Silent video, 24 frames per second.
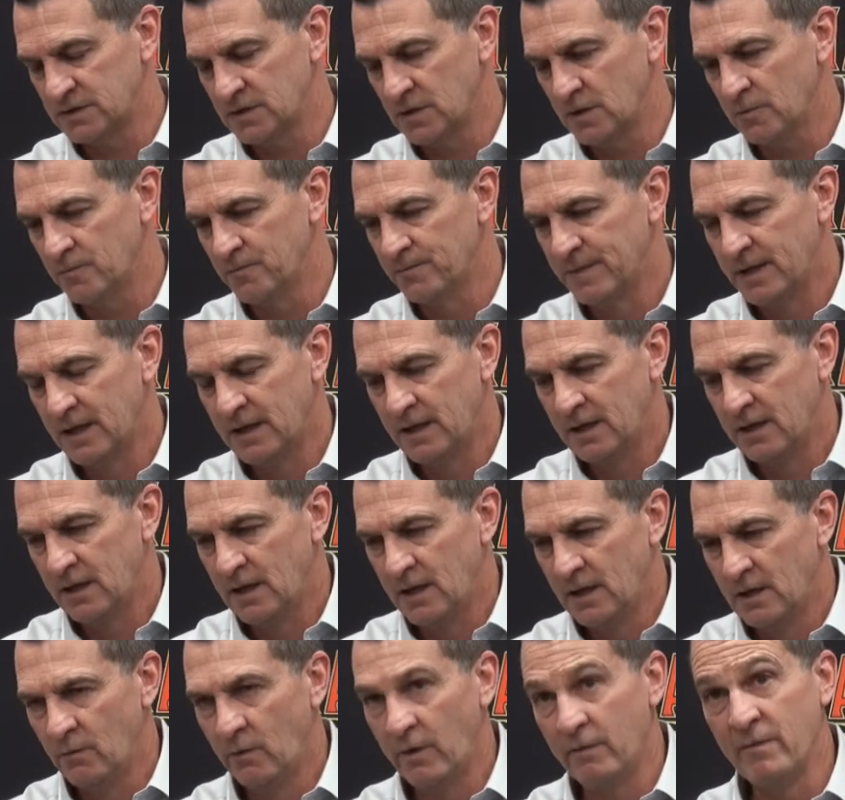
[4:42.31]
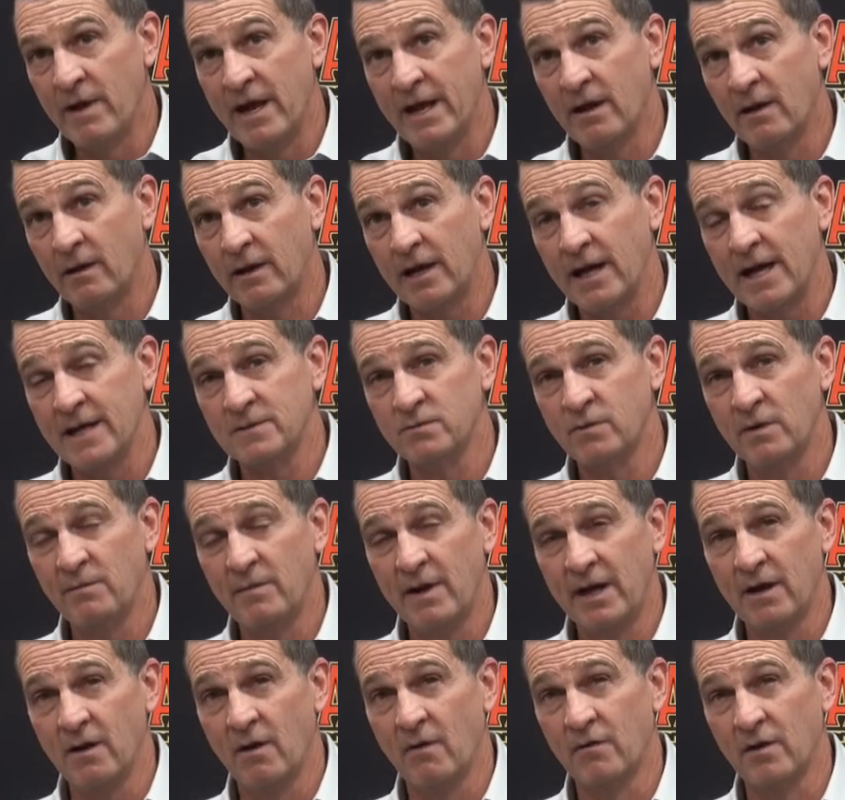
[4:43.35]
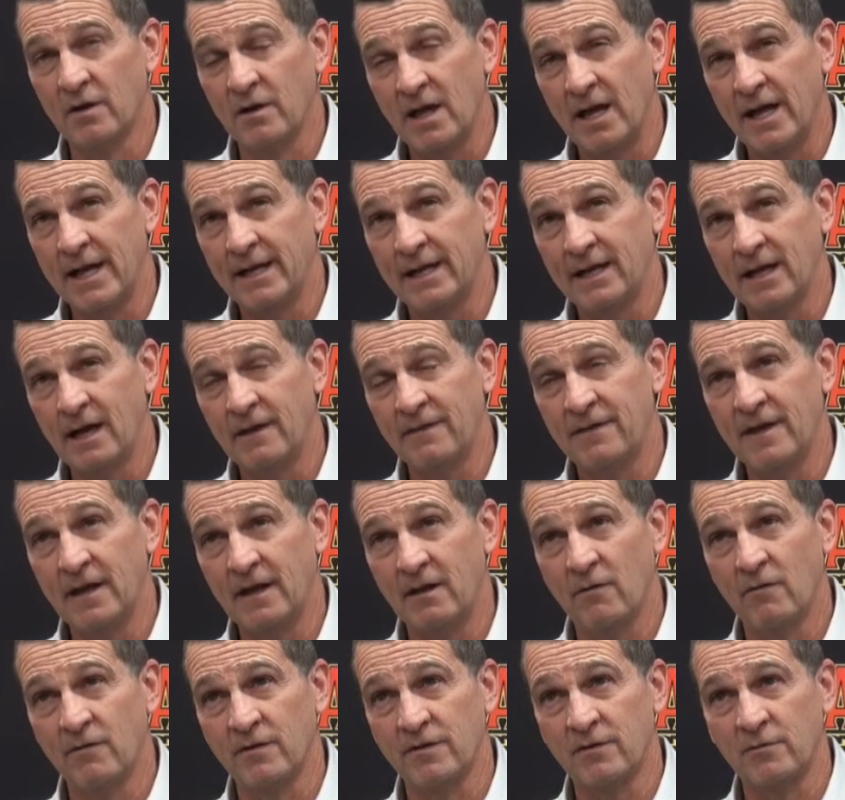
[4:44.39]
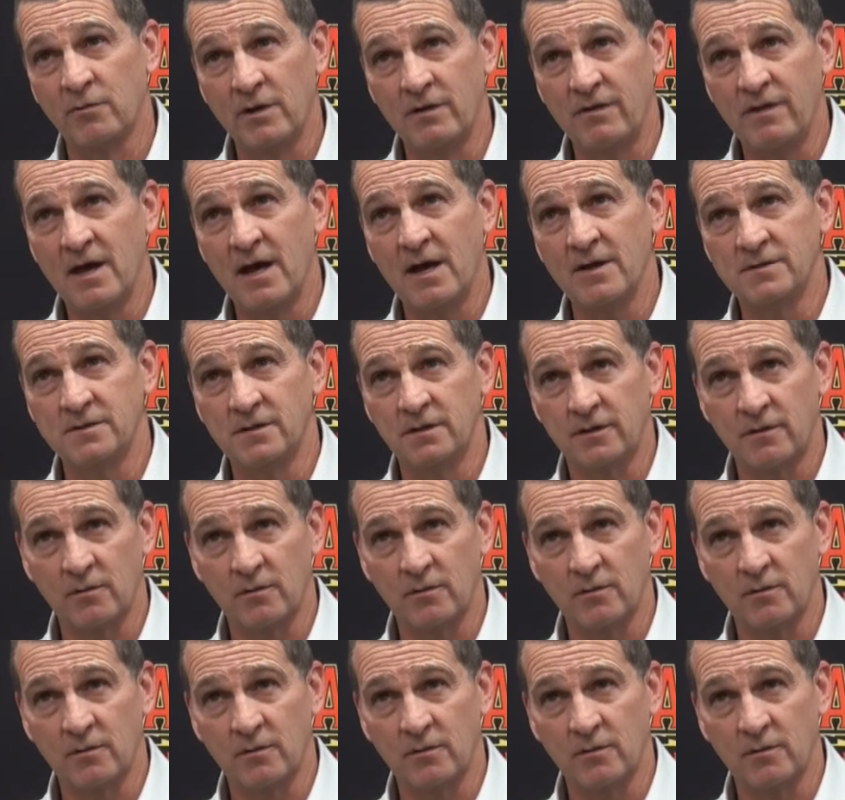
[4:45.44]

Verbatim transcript: So we made guys, we made over like I think over 3,000